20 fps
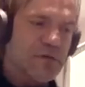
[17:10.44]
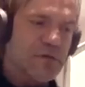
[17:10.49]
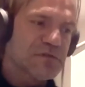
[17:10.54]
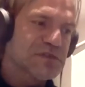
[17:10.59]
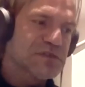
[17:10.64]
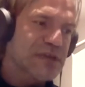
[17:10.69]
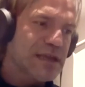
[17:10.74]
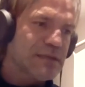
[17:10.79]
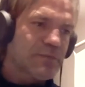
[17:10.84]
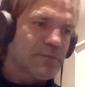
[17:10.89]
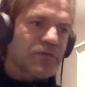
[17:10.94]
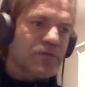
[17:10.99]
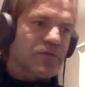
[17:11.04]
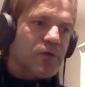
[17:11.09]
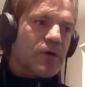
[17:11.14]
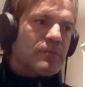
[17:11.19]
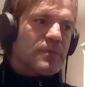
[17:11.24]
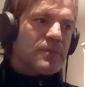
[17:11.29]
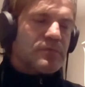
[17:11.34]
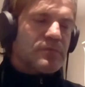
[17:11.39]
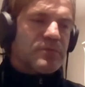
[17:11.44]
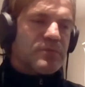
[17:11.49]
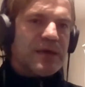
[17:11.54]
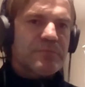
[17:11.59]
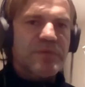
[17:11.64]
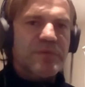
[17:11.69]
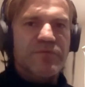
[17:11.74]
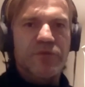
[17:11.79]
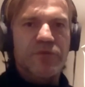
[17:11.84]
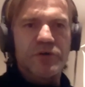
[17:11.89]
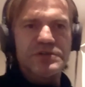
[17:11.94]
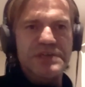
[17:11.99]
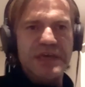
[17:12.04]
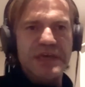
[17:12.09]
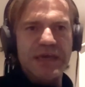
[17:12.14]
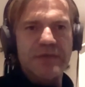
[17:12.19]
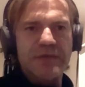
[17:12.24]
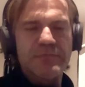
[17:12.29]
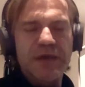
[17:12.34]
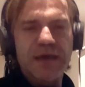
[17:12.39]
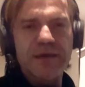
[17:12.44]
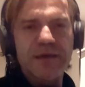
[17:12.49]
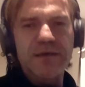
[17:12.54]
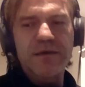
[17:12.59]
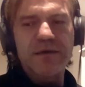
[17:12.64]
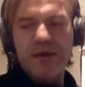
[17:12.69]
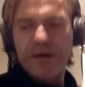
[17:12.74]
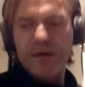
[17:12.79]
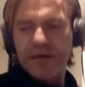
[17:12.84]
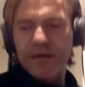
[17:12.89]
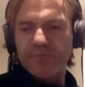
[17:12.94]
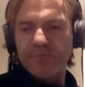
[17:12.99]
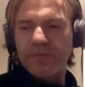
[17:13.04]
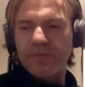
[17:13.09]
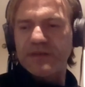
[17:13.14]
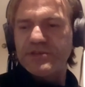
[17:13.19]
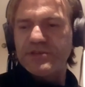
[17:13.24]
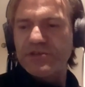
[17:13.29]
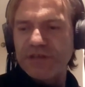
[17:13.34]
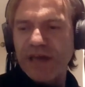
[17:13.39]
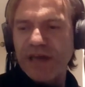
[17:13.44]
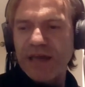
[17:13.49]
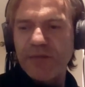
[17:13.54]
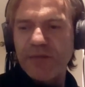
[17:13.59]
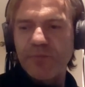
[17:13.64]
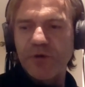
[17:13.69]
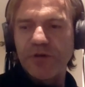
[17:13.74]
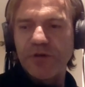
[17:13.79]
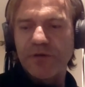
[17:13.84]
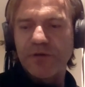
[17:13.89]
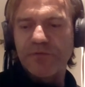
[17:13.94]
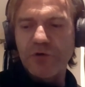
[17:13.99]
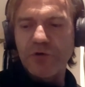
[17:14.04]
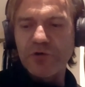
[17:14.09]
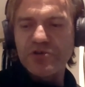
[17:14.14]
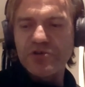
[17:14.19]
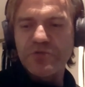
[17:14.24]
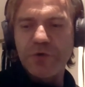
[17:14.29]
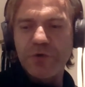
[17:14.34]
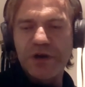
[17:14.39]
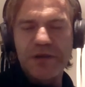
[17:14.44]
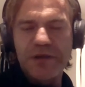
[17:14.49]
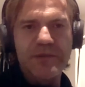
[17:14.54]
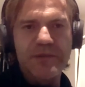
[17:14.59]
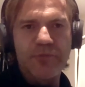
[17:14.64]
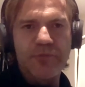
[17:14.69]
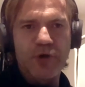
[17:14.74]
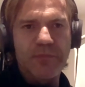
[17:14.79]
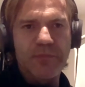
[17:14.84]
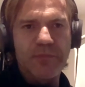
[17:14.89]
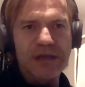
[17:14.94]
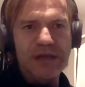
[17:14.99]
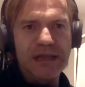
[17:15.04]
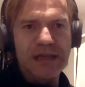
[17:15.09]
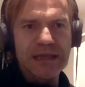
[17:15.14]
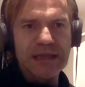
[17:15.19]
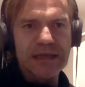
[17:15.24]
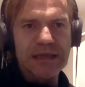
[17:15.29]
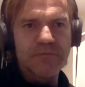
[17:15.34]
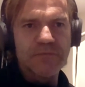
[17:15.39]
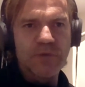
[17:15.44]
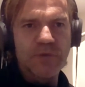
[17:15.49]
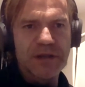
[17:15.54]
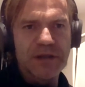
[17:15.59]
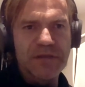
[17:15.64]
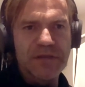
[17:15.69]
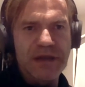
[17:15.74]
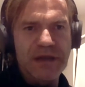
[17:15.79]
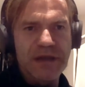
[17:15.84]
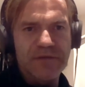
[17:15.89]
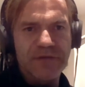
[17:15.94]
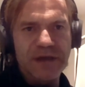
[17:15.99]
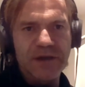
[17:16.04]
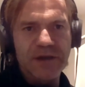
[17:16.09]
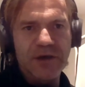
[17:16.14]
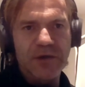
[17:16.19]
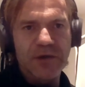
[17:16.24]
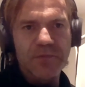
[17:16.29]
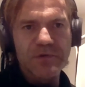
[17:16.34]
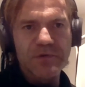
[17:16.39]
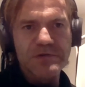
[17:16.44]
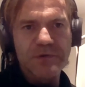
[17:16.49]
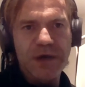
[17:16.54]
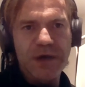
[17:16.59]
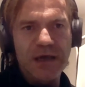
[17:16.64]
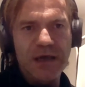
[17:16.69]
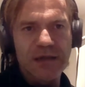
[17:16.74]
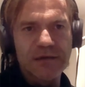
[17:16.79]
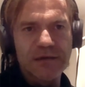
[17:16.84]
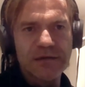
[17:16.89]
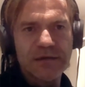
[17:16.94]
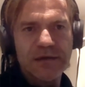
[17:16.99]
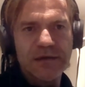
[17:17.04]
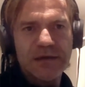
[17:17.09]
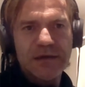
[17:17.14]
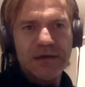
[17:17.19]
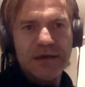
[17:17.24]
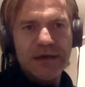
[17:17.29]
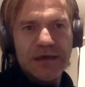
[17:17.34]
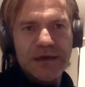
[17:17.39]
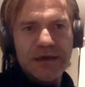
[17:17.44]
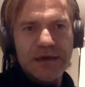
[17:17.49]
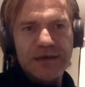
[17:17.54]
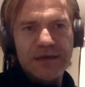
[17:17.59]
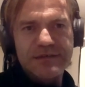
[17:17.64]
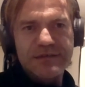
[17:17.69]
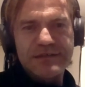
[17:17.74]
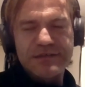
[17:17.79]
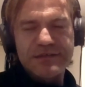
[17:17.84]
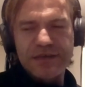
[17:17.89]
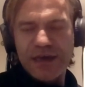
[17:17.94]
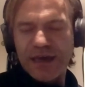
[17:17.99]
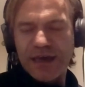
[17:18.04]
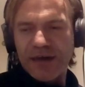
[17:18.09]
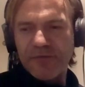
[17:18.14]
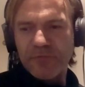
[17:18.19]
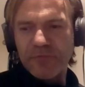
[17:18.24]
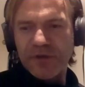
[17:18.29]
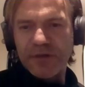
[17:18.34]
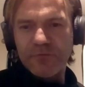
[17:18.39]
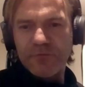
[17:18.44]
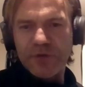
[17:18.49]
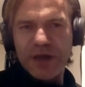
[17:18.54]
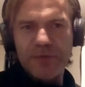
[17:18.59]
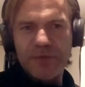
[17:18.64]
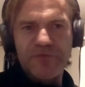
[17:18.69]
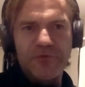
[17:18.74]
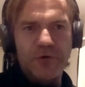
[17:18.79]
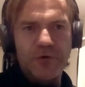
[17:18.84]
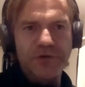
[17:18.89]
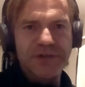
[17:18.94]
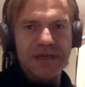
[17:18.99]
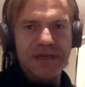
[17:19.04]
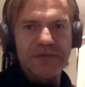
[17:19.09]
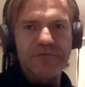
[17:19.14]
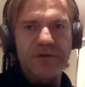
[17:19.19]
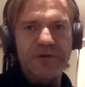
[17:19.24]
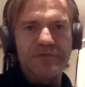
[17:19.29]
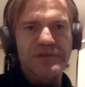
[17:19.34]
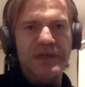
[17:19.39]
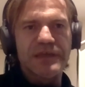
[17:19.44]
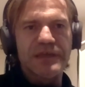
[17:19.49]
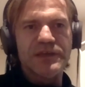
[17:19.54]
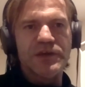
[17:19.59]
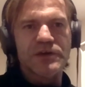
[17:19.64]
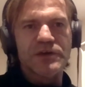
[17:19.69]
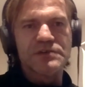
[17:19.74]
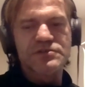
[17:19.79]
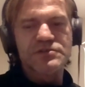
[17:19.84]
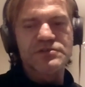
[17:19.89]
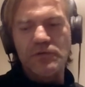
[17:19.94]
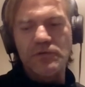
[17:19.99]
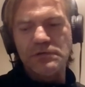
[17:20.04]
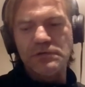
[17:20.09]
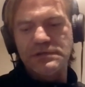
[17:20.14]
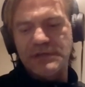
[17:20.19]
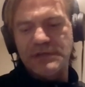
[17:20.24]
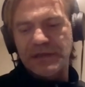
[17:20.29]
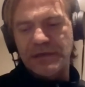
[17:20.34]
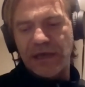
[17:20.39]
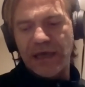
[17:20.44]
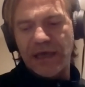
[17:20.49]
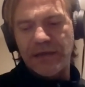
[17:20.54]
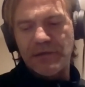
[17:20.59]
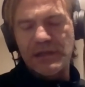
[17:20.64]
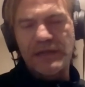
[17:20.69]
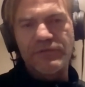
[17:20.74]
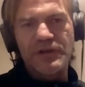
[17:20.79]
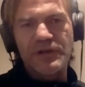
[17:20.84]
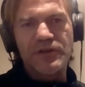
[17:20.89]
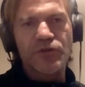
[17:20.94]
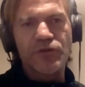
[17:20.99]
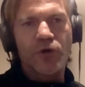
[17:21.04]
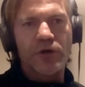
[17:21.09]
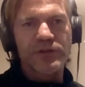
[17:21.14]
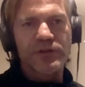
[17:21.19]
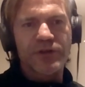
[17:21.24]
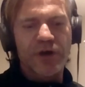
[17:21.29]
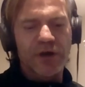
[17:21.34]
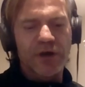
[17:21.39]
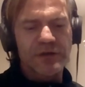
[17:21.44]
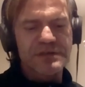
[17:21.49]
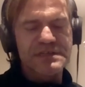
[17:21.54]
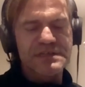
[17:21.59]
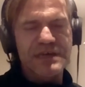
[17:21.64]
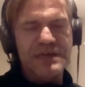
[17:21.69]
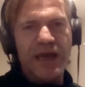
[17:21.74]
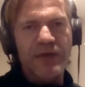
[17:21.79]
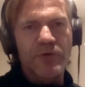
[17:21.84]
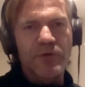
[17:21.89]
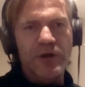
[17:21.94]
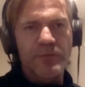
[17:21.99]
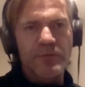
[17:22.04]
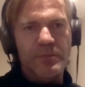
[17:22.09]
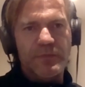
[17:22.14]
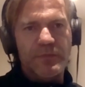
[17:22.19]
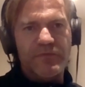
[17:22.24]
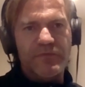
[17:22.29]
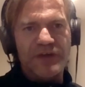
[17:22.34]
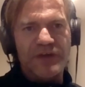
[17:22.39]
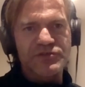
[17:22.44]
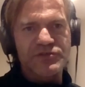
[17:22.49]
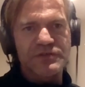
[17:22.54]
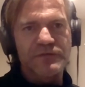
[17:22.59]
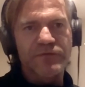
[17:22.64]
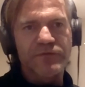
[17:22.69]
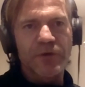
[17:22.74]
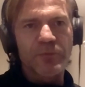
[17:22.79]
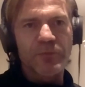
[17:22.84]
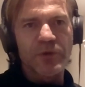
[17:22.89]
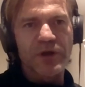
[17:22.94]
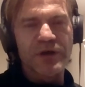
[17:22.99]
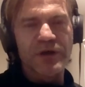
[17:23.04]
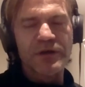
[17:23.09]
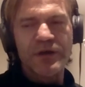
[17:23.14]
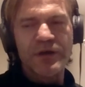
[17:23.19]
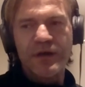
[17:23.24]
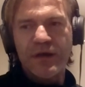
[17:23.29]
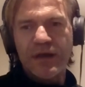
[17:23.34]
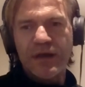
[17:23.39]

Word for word: I've said before, playing my first game like uh, at Manchester United, but of course winning the Premier League and winning the FA Cup as well. It's uh, when, when I'm 14, 15 years old, uh, uh, living in Northern Ireland, saying I want to be a professional footballer